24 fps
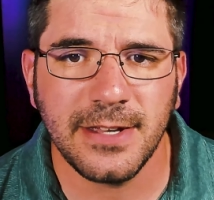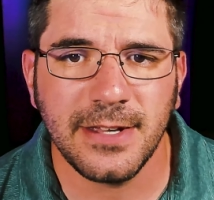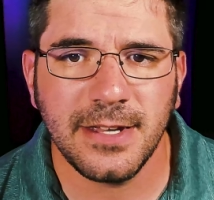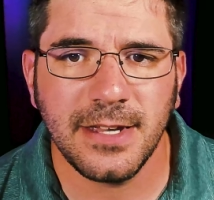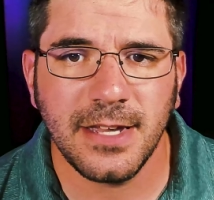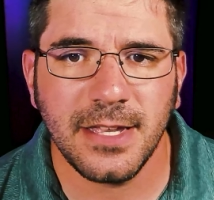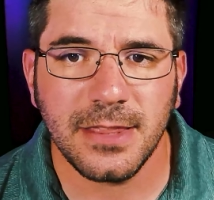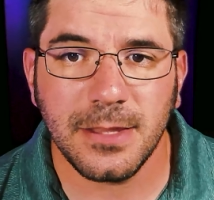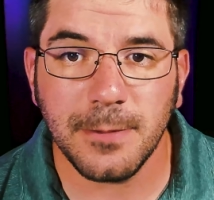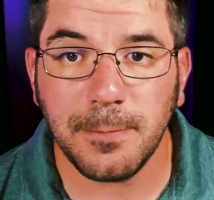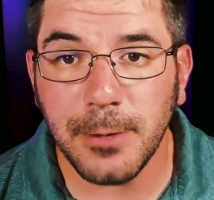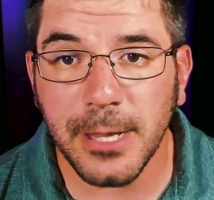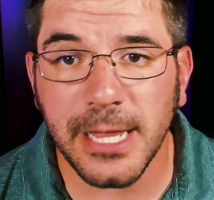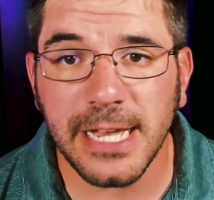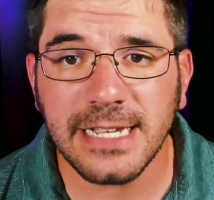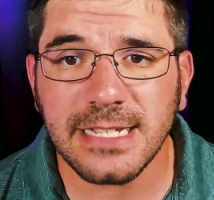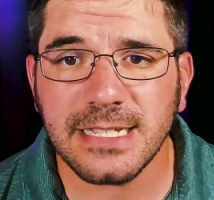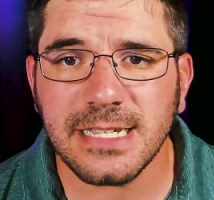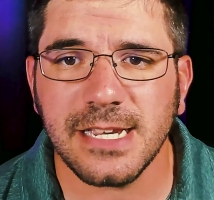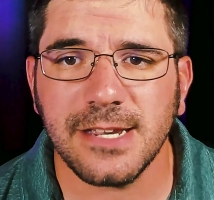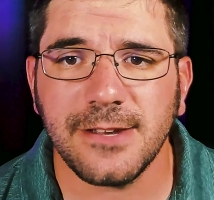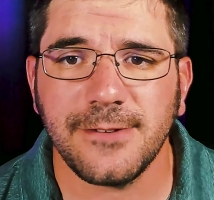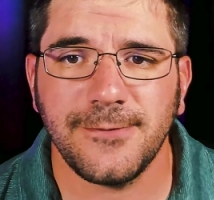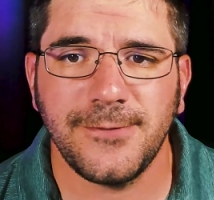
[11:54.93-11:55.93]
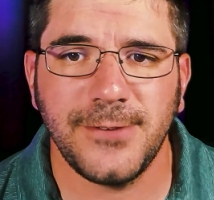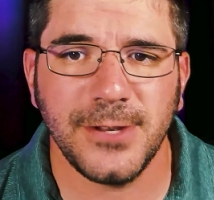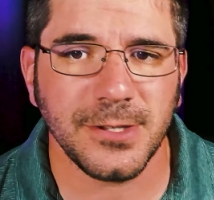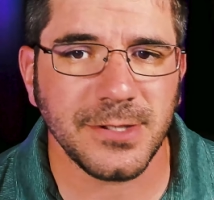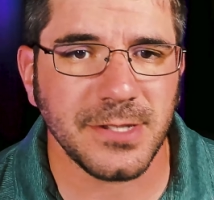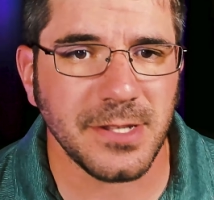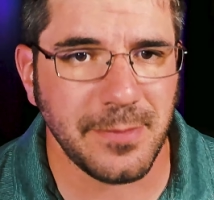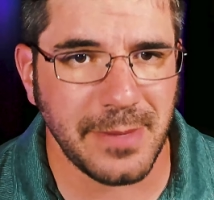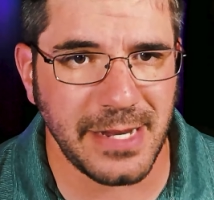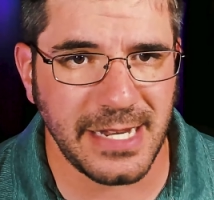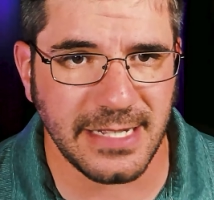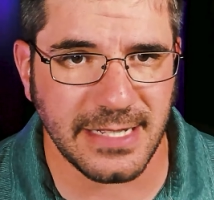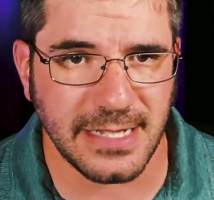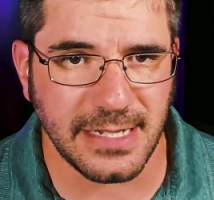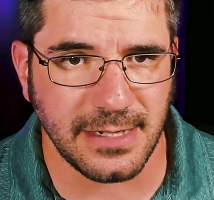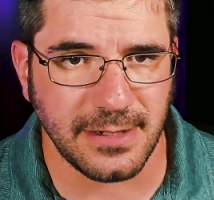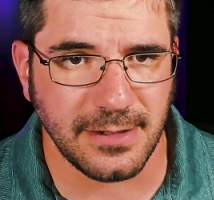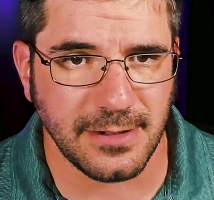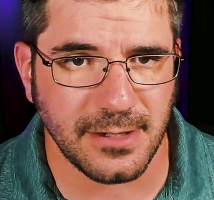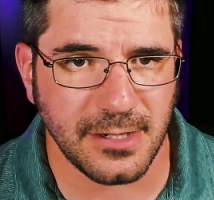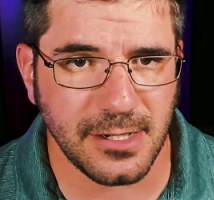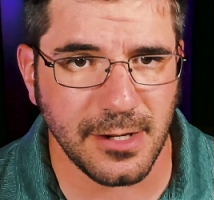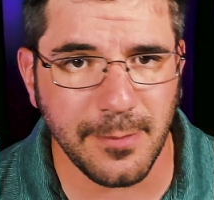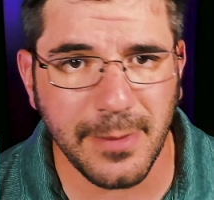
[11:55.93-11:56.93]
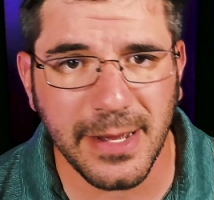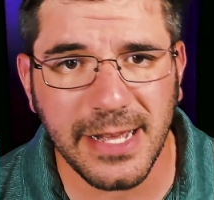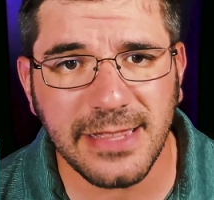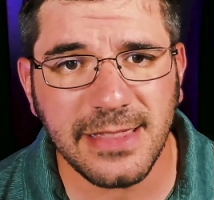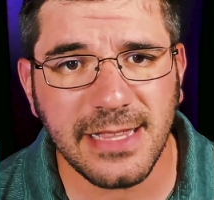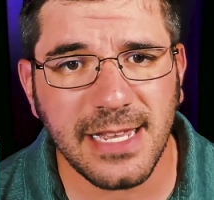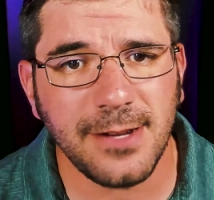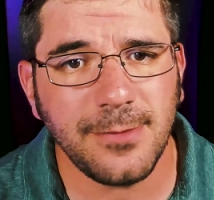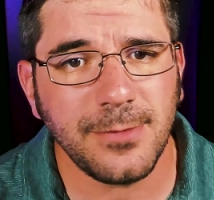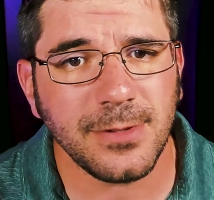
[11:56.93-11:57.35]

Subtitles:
The plastic feels amazing. Combine that